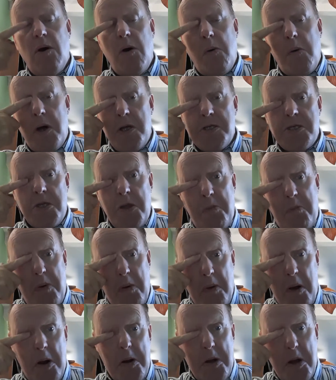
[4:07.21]
was to
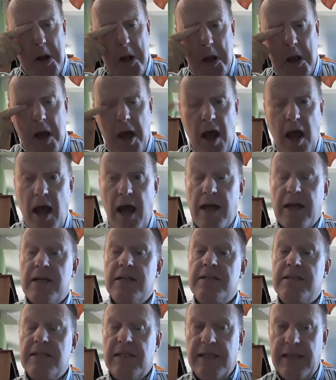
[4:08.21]
promote
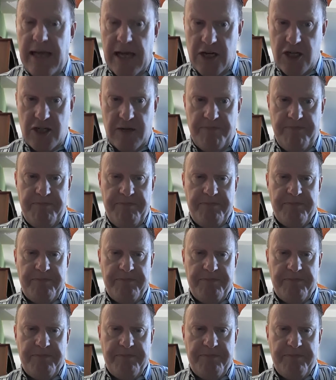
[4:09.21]
conciliation.